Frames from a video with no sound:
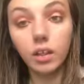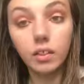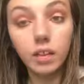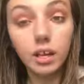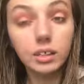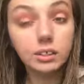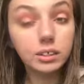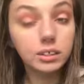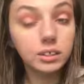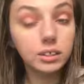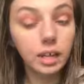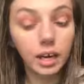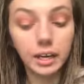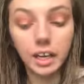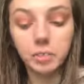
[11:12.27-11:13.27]
that is the look
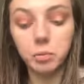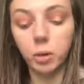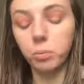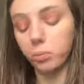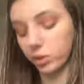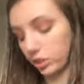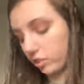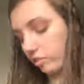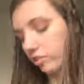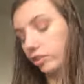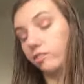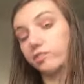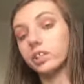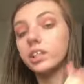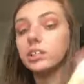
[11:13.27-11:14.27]
I came up with for the
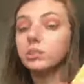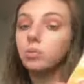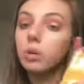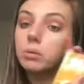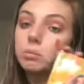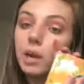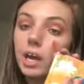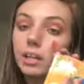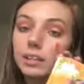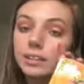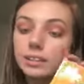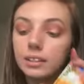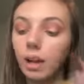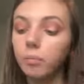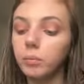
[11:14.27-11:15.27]
Venus 1
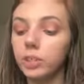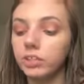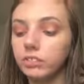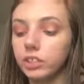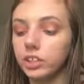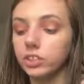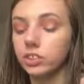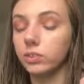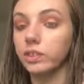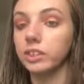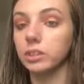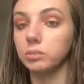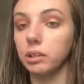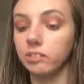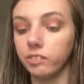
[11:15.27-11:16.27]
palette. I'm going to finish the rest
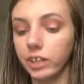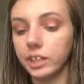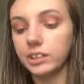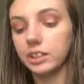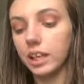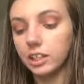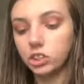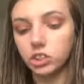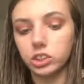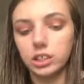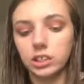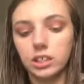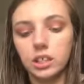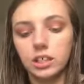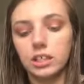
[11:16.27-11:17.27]
of my face.
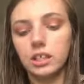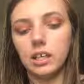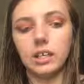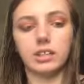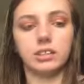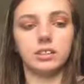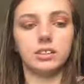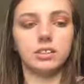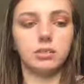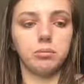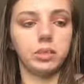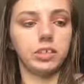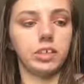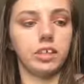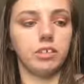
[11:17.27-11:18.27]
Actually, this is
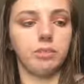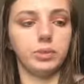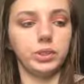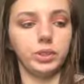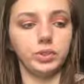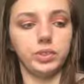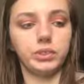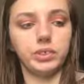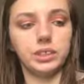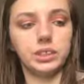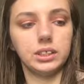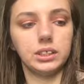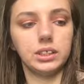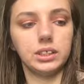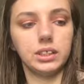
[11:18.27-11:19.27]
something that I've been doing
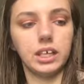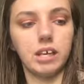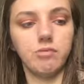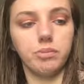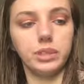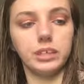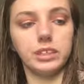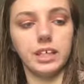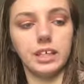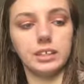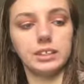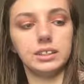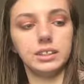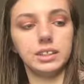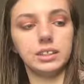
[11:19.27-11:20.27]
recently. I've been
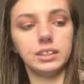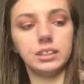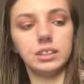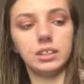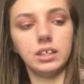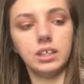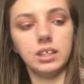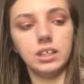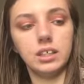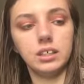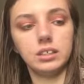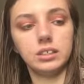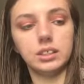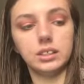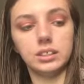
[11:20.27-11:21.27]
testing
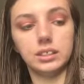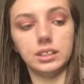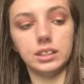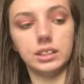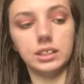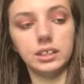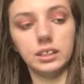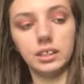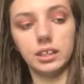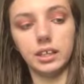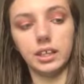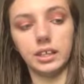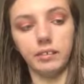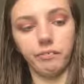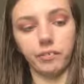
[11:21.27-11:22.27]
to see
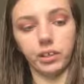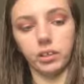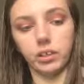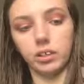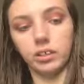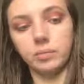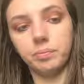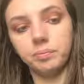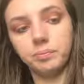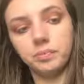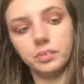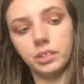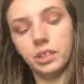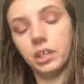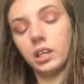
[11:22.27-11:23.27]
if
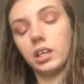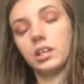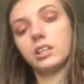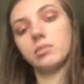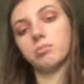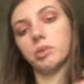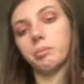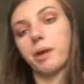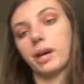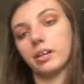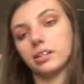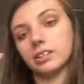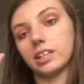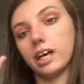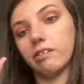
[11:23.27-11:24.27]
the
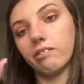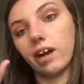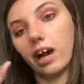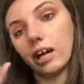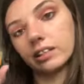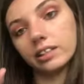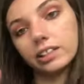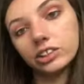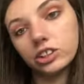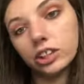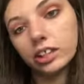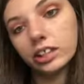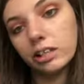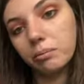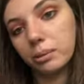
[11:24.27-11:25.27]
palettes have a highlight
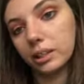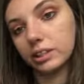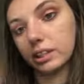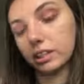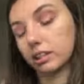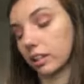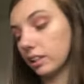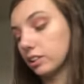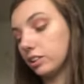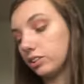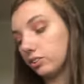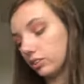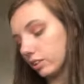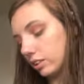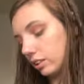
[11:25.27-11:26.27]
shade in it, because I like
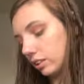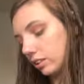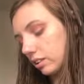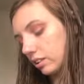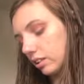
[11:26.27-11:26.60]
using